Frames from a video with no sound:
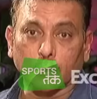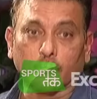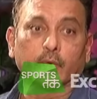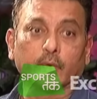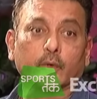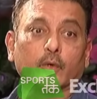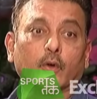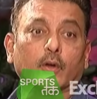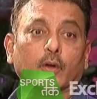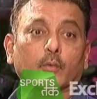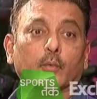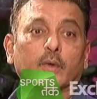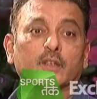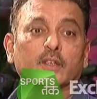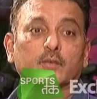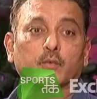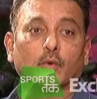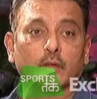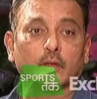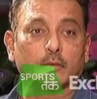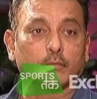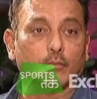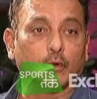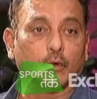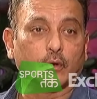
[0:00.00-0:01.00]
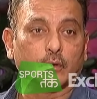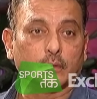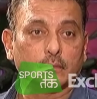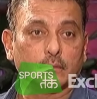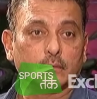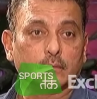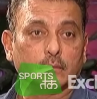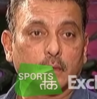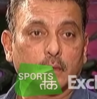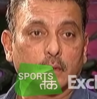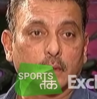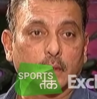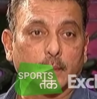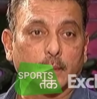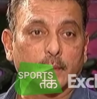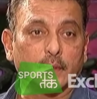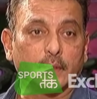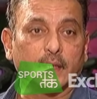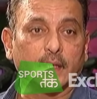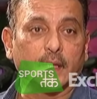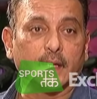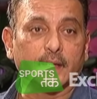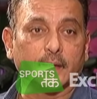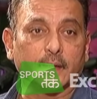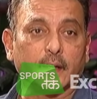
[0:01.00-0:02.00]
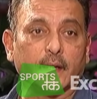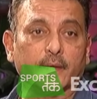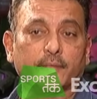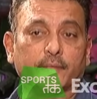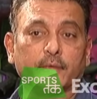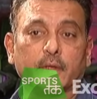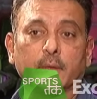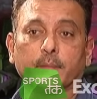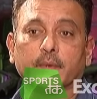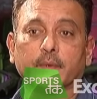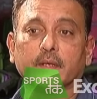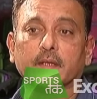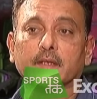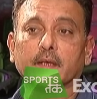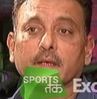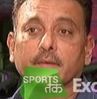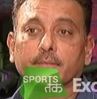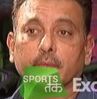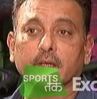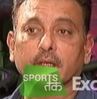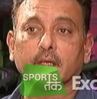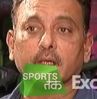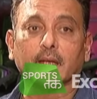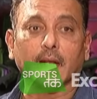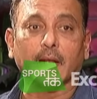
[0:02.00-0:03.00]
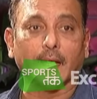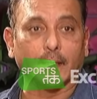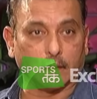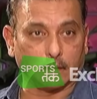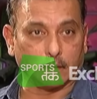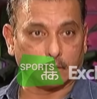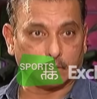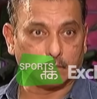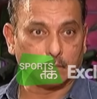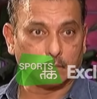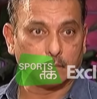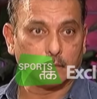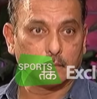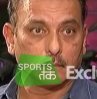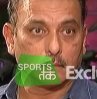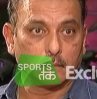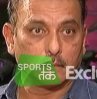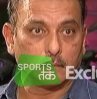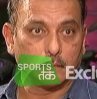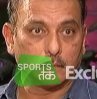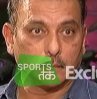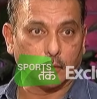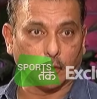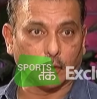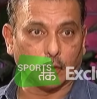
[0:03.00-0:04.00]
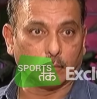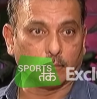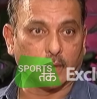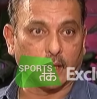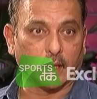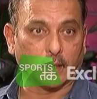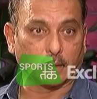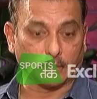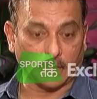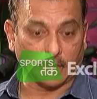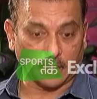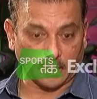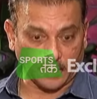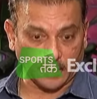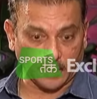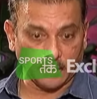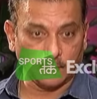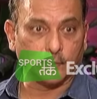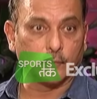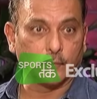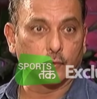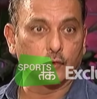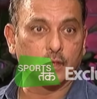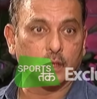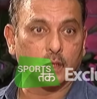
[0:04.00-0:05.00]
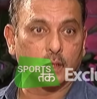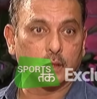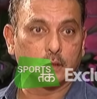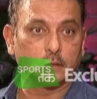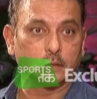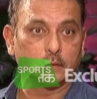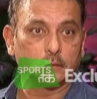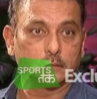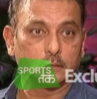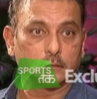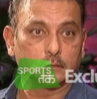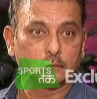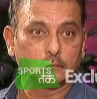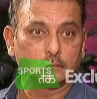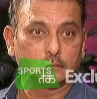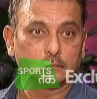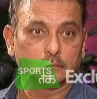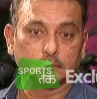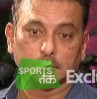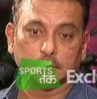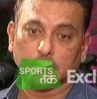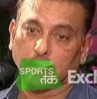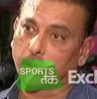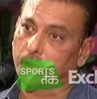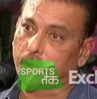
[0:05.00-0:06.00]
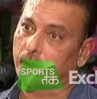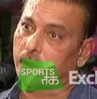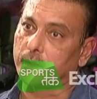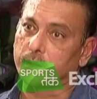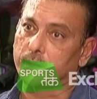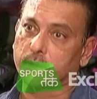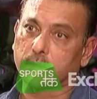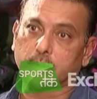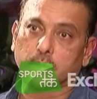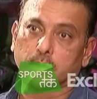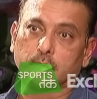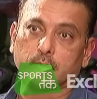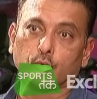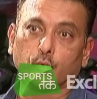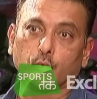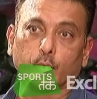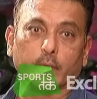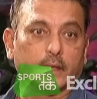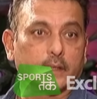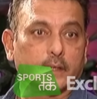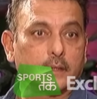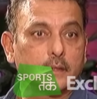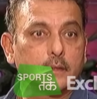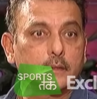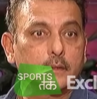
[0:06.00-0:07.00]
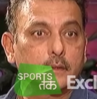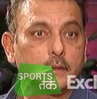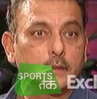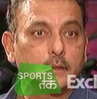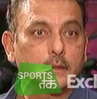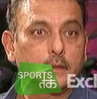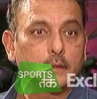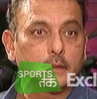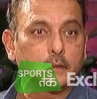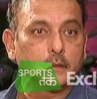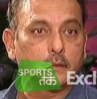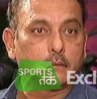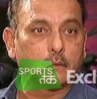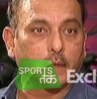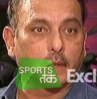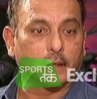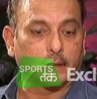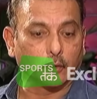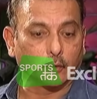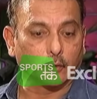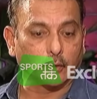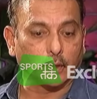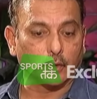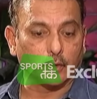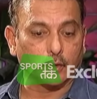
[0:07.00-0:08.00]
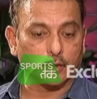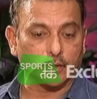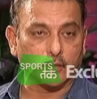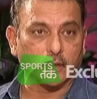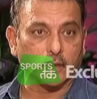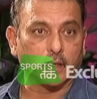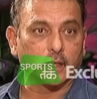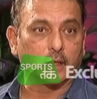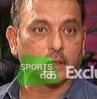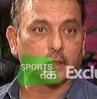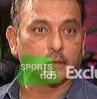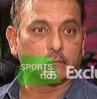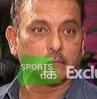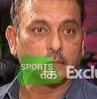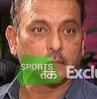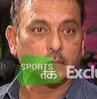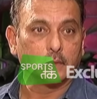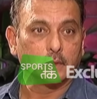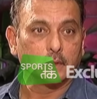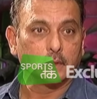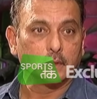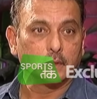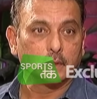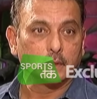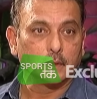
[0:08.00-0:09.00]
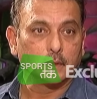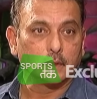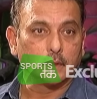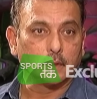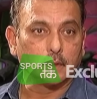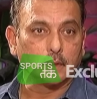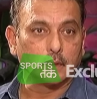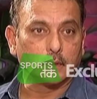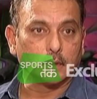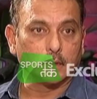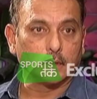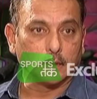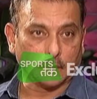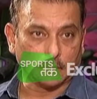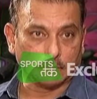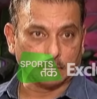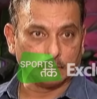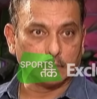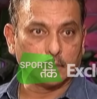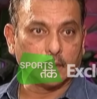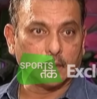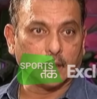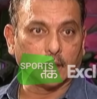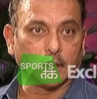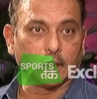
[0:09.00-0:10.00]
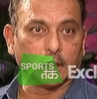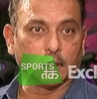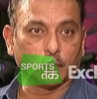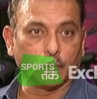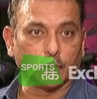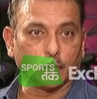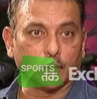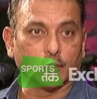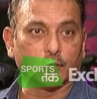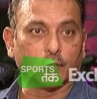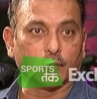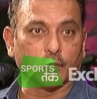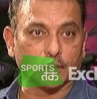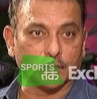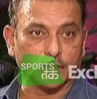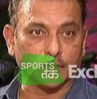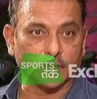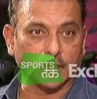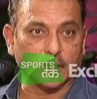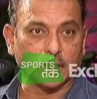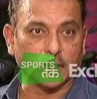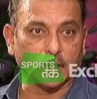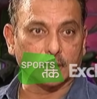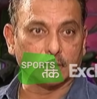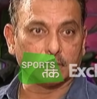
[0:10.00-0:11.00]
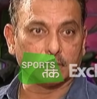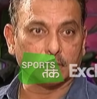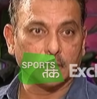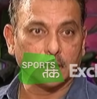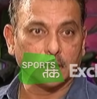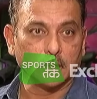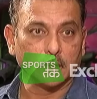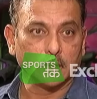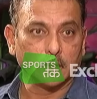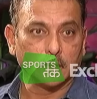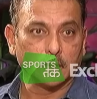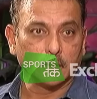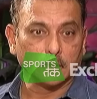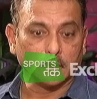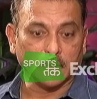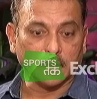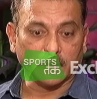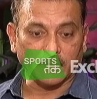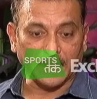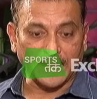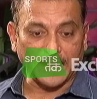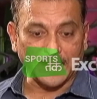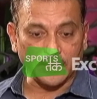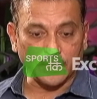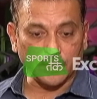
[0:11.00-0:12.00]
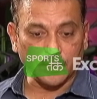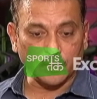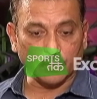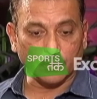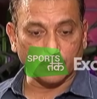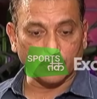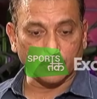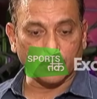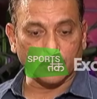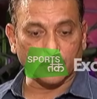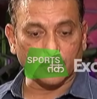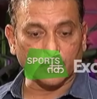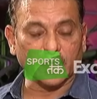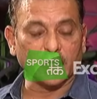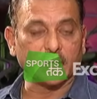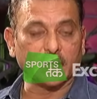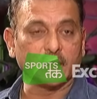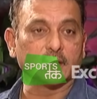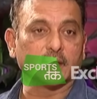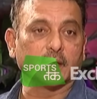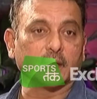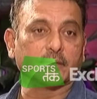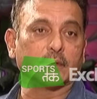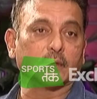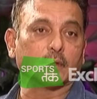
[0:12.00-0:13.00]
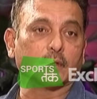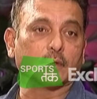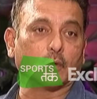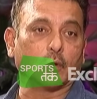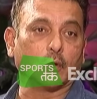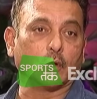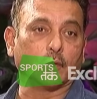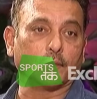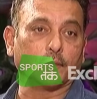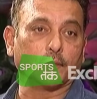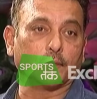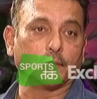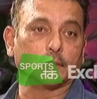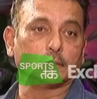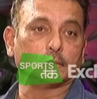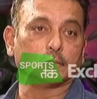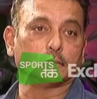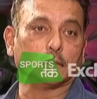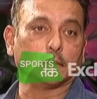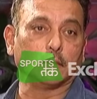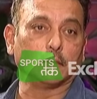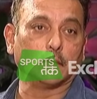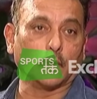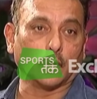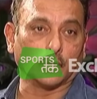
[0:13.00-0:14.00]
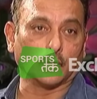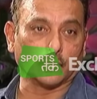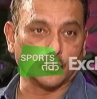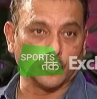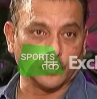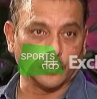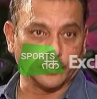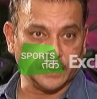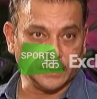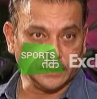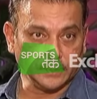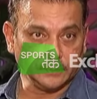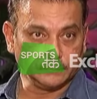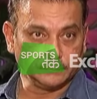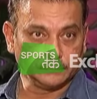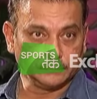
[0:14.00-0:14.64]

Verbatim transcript: No, we'd always want more. I mean, the F T Ps have been done long back. But in future, at least two weeks. Like, look at Australia. You know, England going to Australia. They've landed on the twenty-seventh of October.